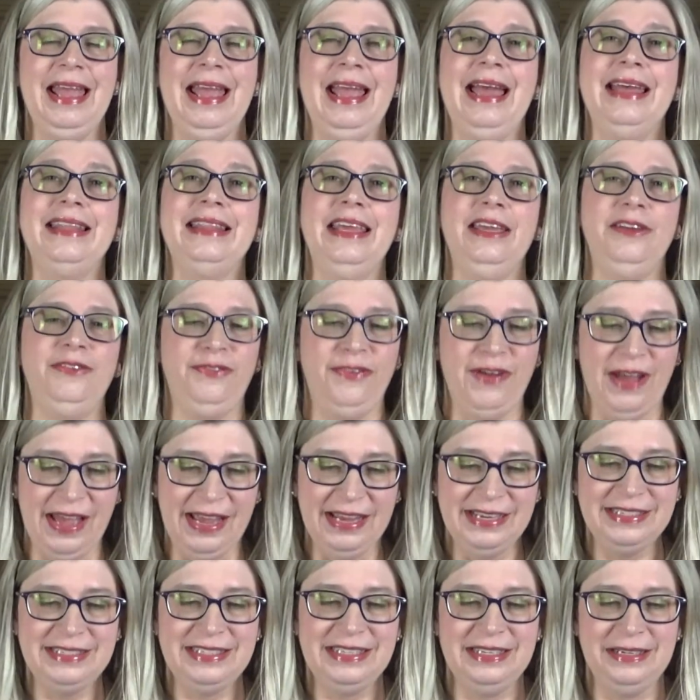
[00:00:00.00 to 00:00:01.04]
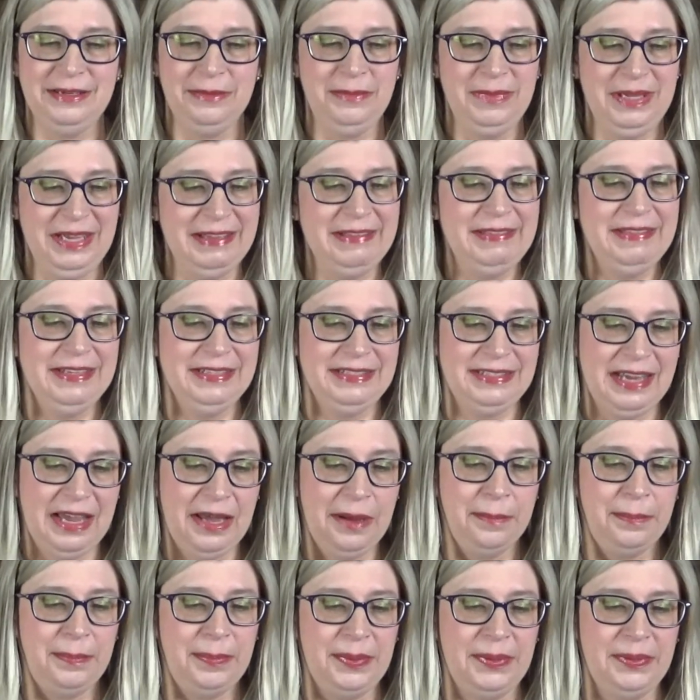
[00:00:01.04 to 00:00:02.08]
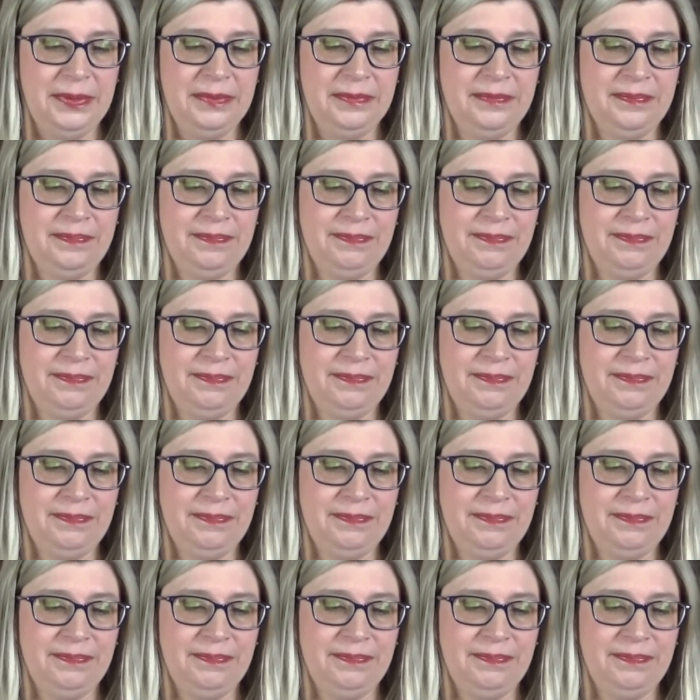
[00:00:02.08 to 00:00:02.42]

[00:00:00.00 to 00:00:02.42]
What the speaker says: and they find him in the temple.